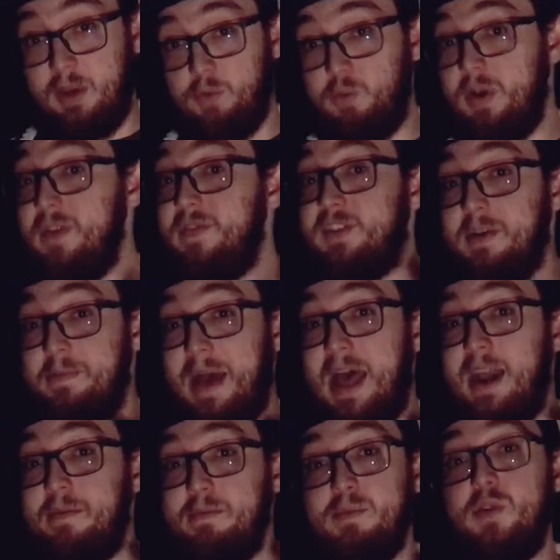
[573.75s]
riffed
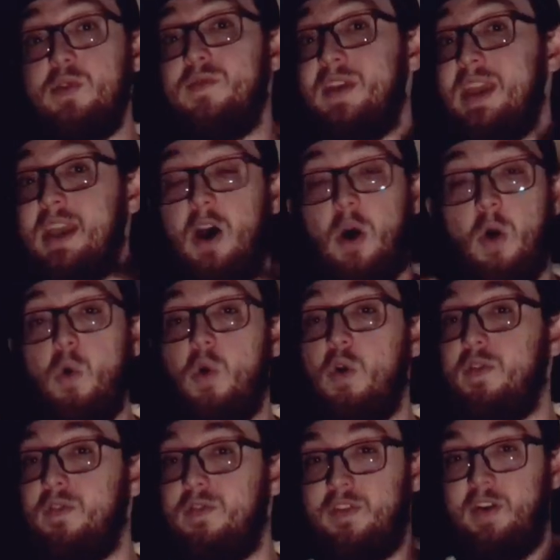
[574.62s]
about a movie, a
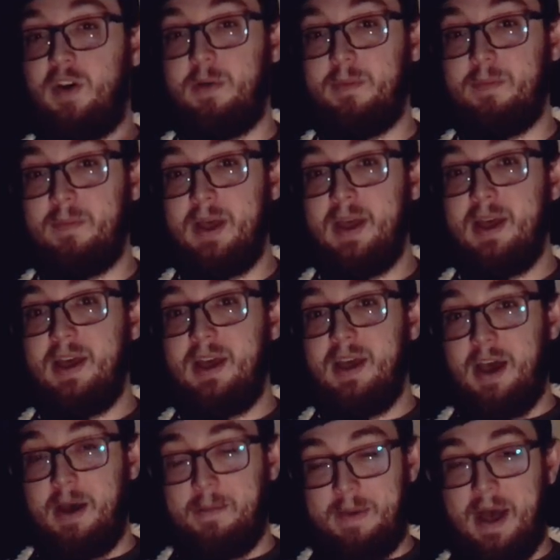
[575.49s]
horror film,
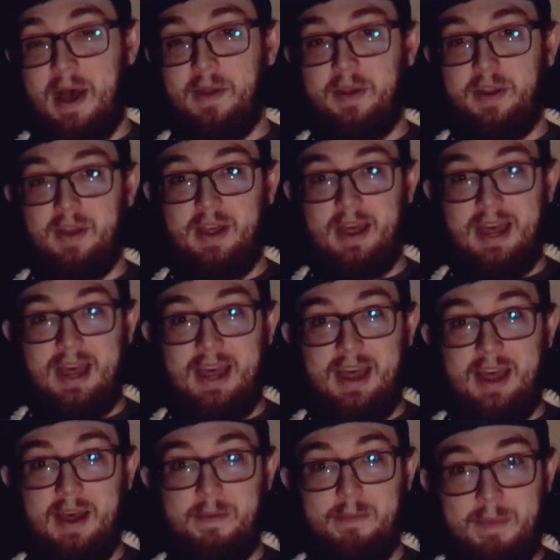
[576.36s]
about
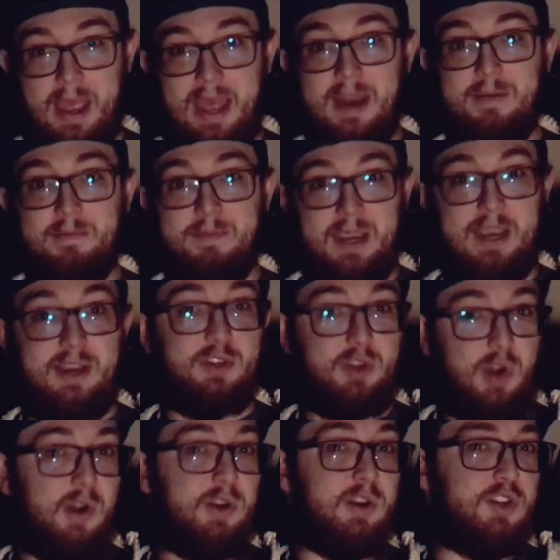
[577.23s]
a man being
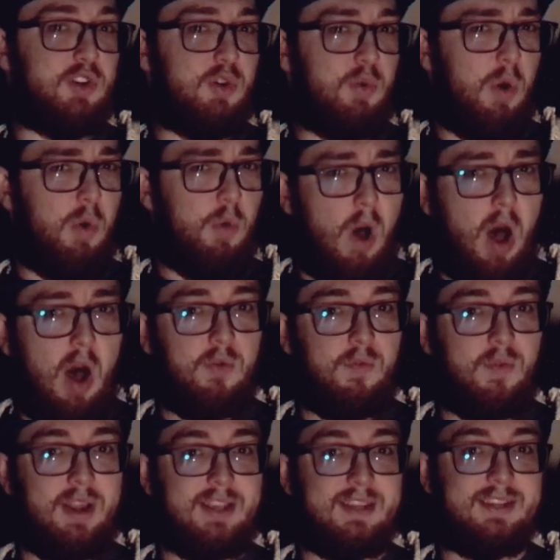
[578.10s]
turned into a
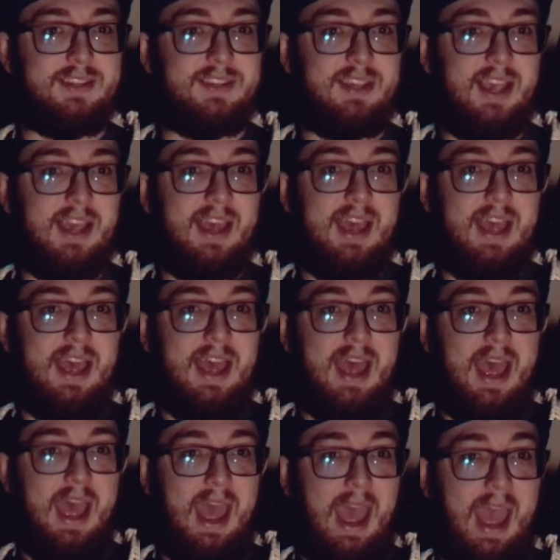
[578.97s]
walrus,
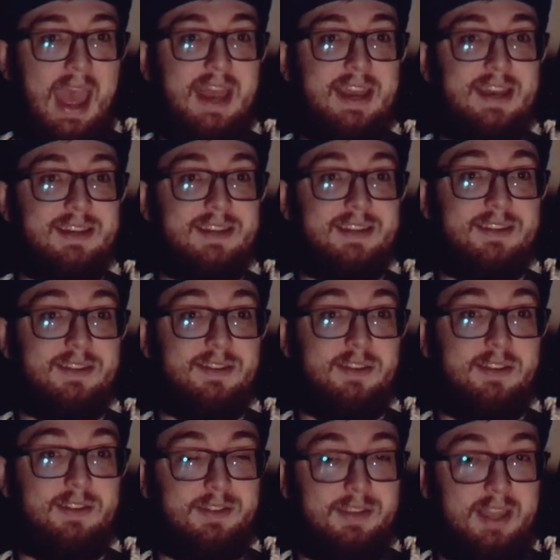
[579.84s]
and
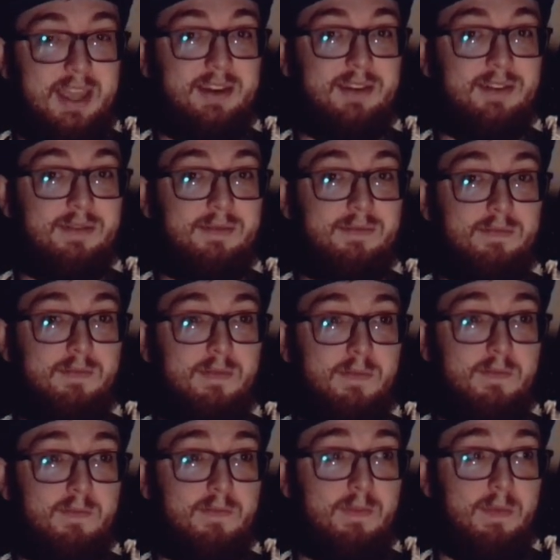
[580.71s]
then
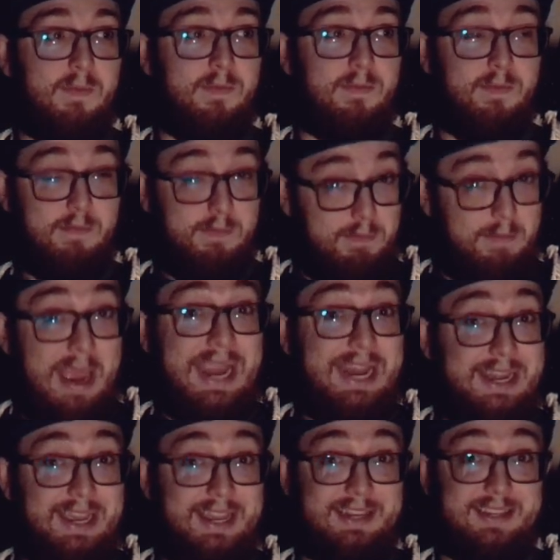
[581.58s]

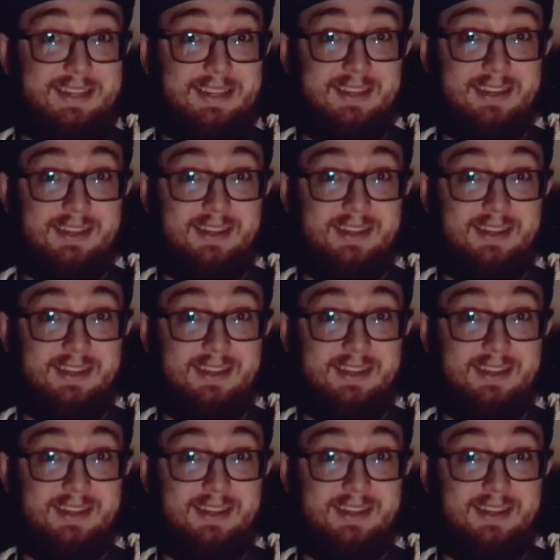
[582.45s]
made it.